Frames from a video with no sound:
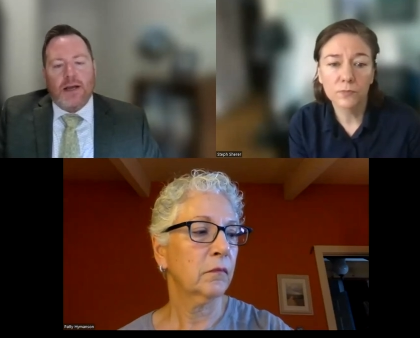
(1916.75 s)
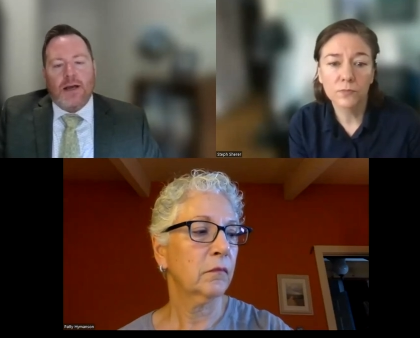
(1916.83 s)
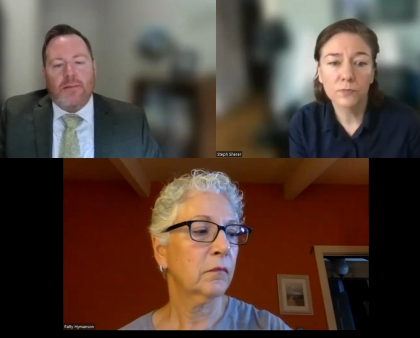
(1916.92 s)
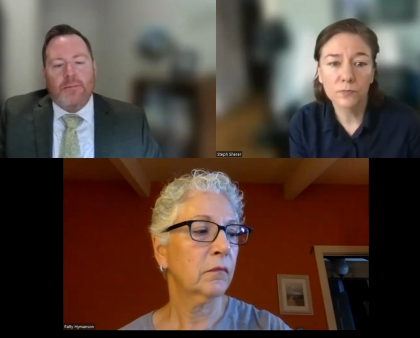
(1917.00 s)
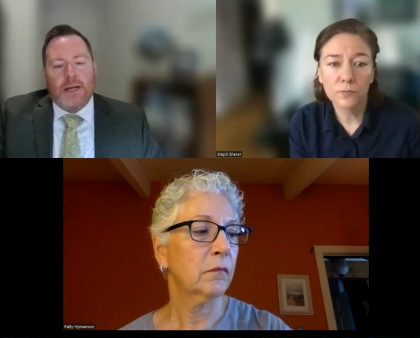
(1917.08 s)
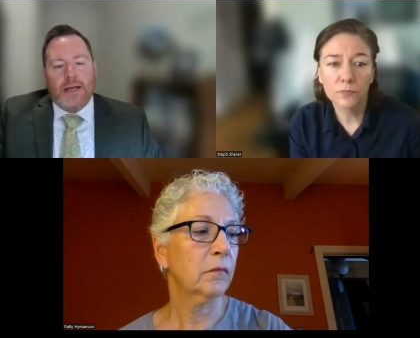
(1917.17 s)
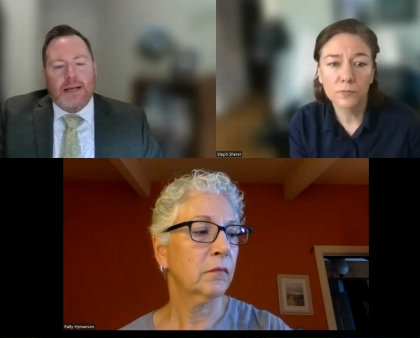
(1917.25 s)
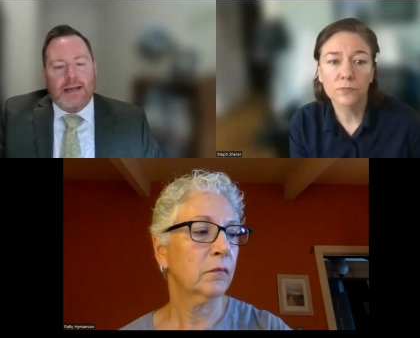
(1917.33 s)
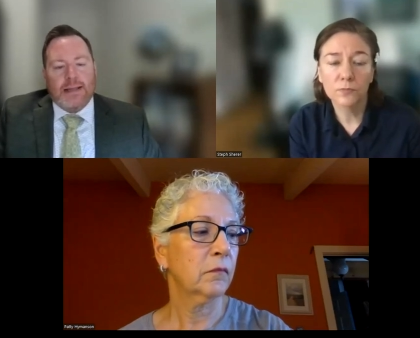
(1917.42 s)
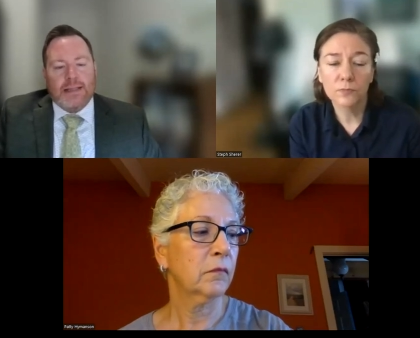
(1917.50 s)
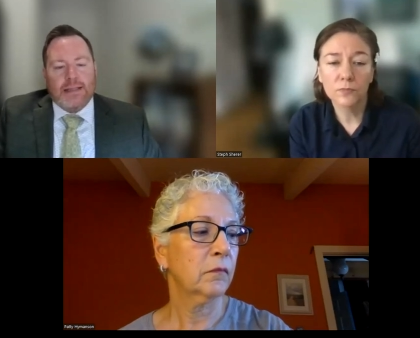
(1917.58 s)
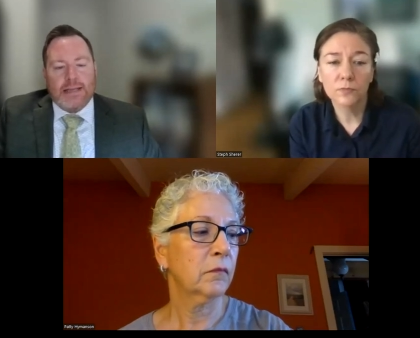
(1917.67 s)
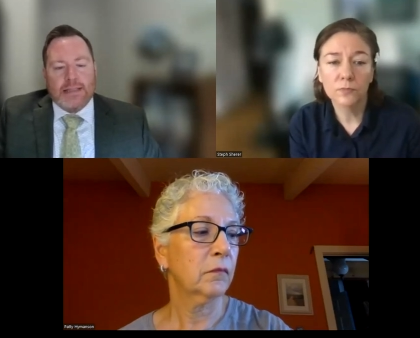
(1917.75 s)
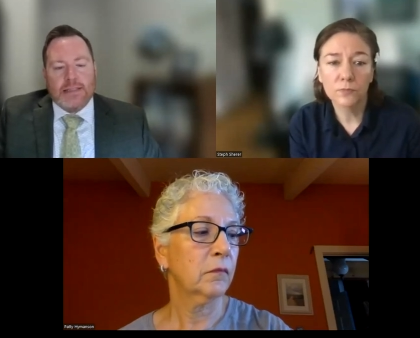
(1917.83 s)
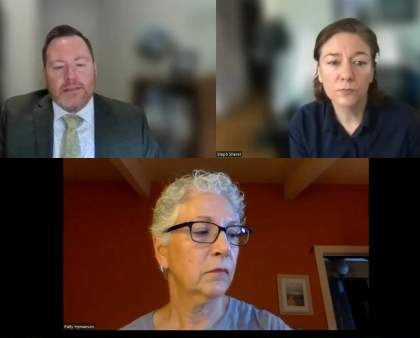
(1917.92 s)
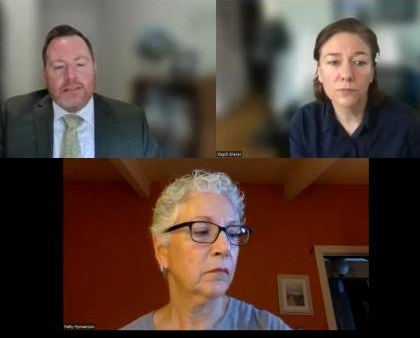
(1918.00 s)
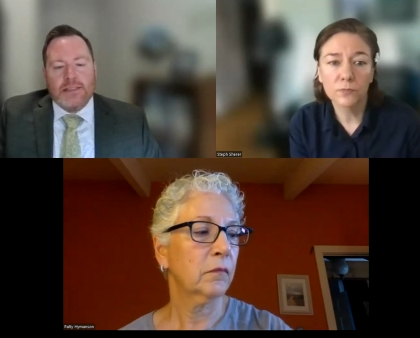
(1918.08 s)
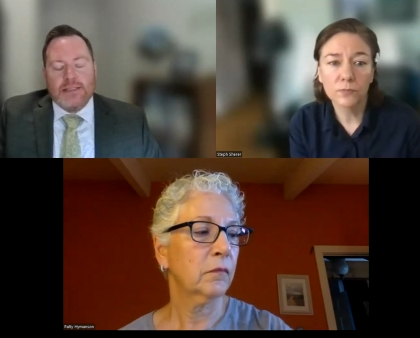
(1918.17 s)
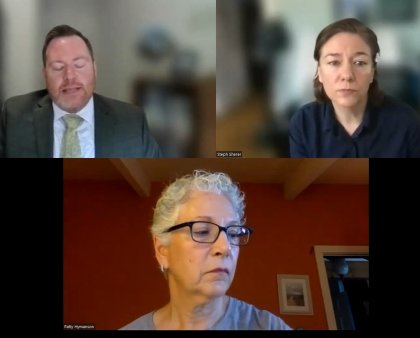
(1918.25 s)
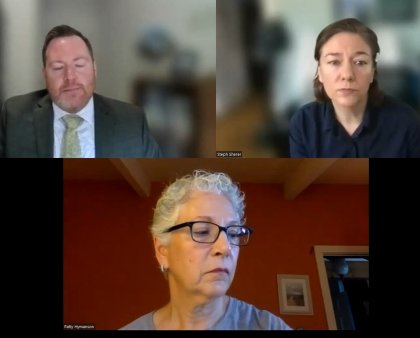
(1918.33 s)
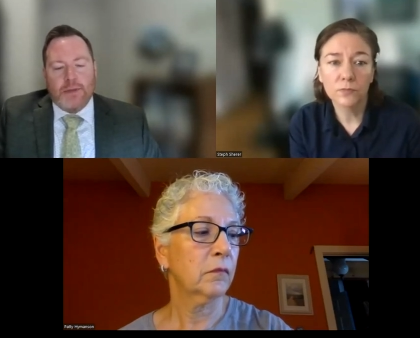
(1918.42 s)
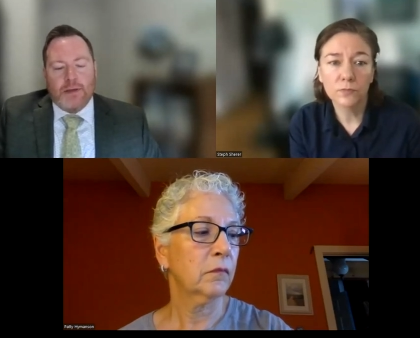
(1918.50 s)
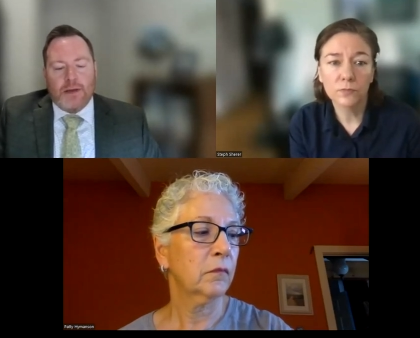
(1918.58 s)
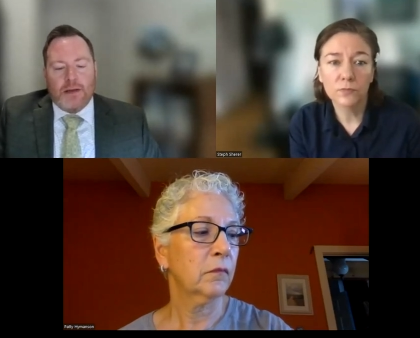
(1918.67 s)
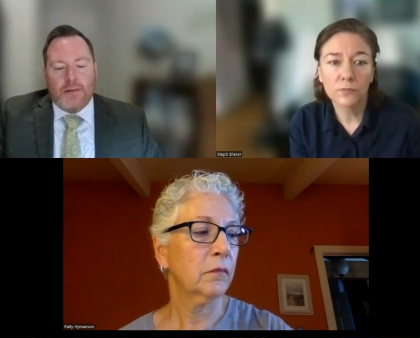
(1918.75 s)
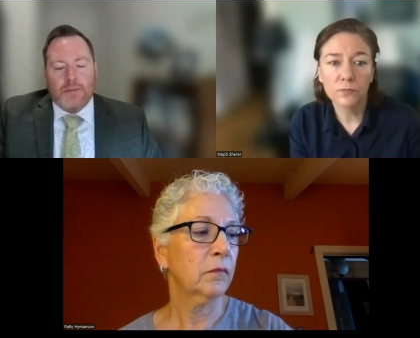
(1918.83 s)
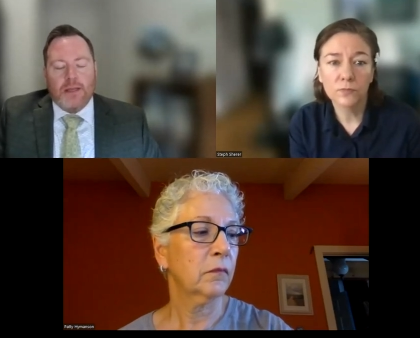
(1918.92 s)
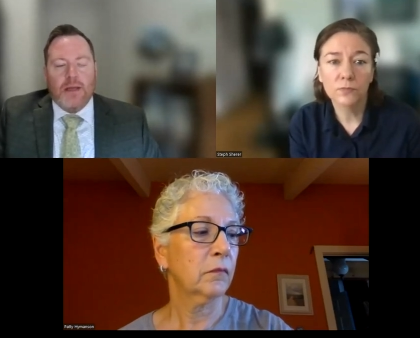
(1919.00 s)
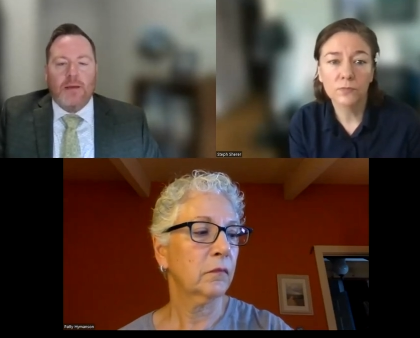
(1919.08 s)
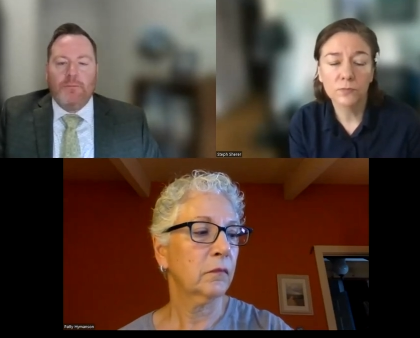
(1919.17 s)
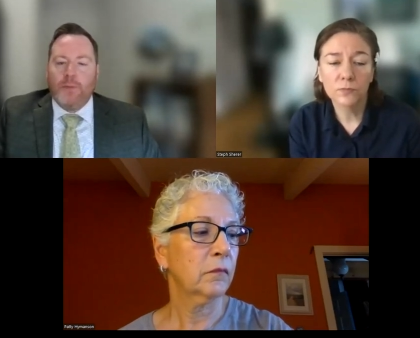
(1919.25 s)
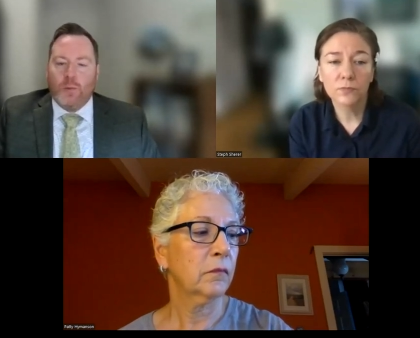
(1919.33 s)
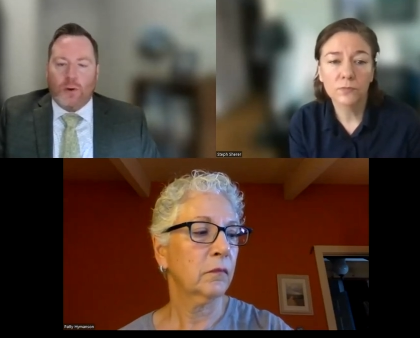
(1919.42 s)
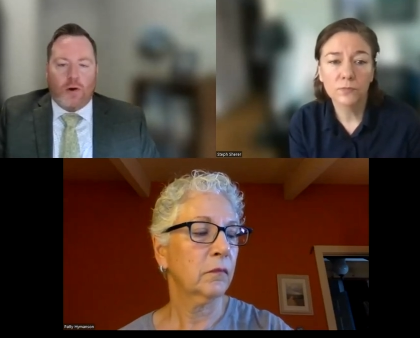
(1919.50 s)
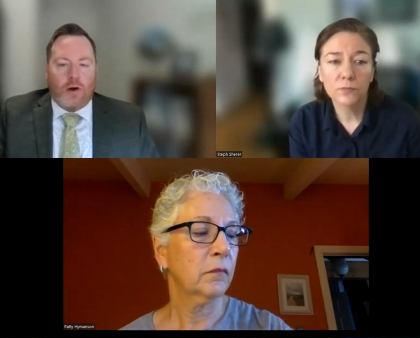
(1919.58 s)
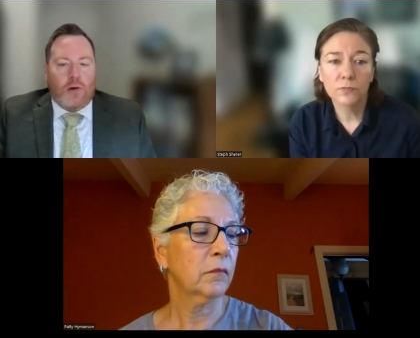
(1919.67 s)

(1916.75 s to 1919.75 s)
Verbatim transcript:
Speaker 1: Um, I, I, think that's a good step. Um, but we're